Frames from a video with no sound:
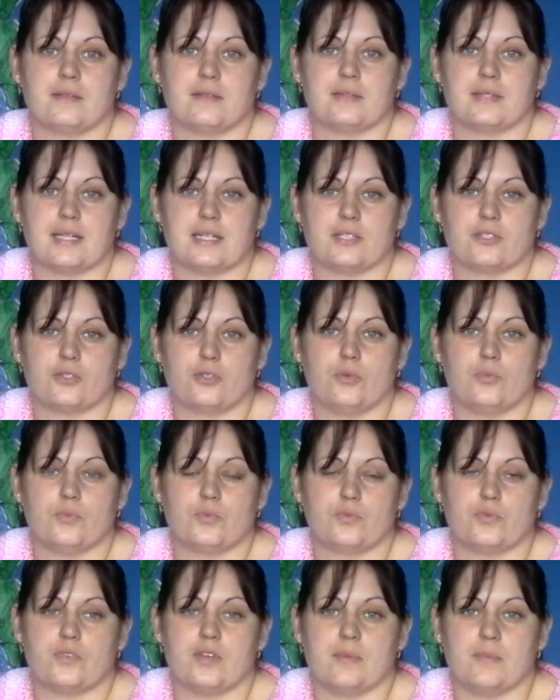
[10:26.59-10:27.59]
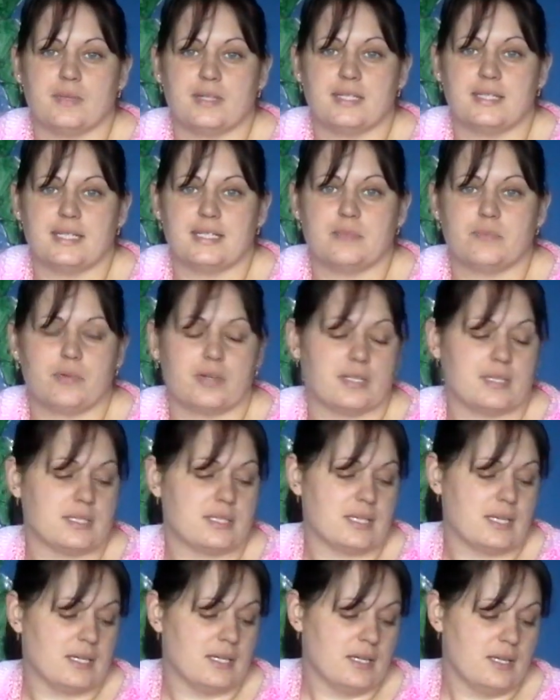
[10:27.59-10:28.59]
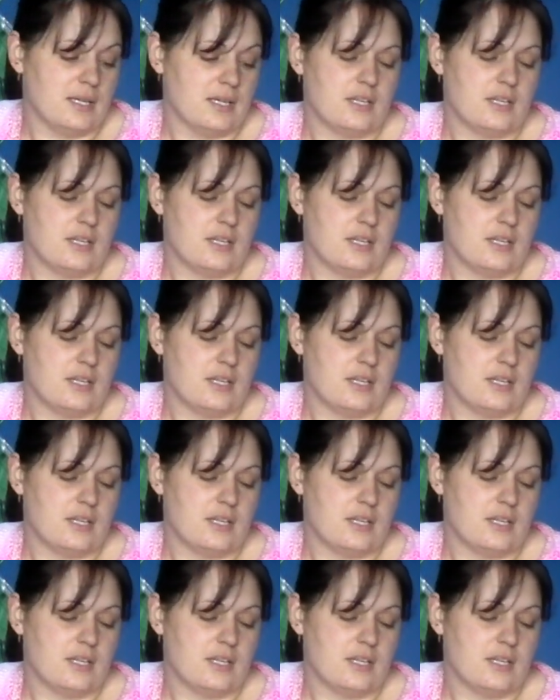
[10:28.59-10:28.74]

Santa comes for him, and it is Prancer.